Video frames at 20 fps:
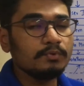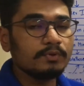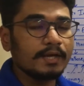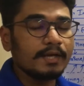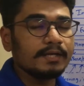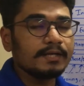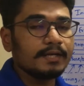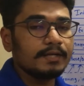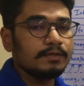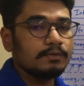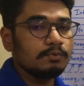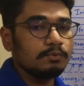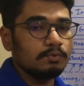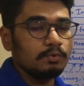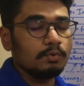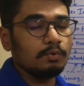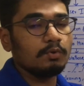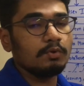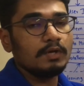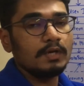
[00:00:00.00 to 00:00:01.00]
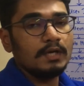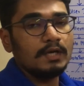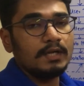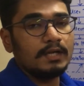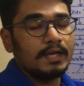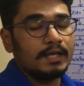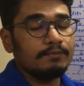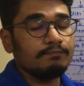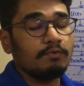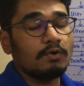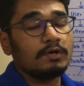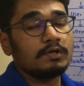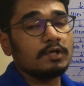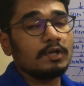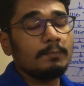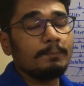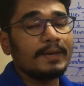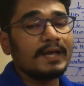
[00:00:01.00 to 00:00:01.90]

You can get to know like what all